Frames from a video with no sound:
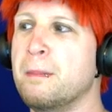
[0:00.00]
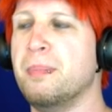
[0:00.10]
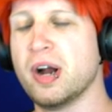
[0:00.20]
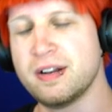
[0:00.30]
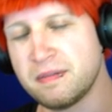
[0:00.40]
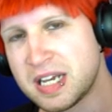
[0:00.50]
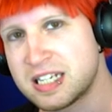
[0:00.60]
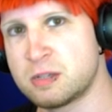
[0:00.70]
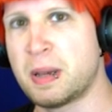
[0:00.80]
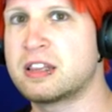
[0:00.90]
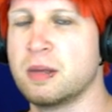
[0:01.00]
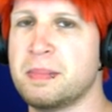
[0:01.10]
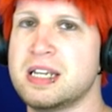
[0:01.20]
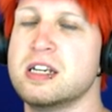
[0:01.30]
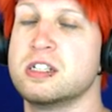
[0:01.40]
but expect the
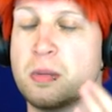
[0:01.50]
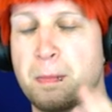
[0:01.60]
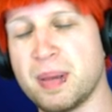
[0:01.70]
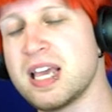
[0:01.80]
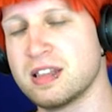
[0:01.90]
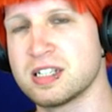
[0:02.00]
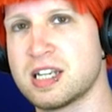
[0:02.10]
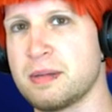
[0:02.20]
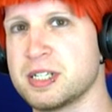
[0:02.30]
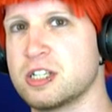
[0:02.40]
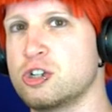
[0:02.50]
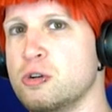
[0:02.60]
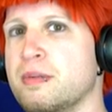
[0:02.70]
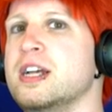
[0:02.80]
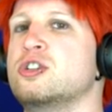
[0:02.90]
minion to be the same as the
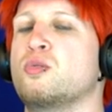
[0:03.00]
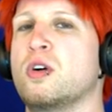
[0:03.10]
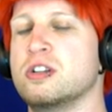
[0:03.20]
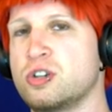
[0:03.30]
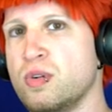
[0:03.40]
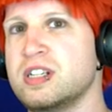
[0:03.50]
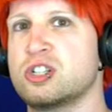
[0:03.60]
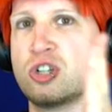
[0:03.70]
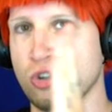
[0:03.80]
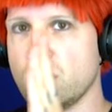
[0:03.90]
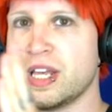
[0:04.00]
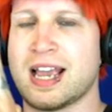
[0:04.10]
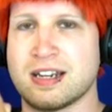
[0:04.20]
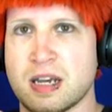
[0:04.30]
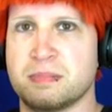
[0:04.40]
Tomb Raiser where it's going to
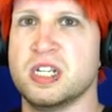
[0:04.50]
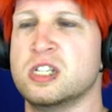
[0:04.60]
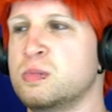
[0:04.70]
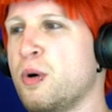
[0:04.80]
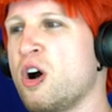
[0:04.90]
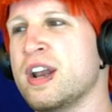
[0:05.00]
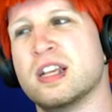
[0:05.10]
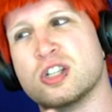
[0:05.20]
slowly end up despawning.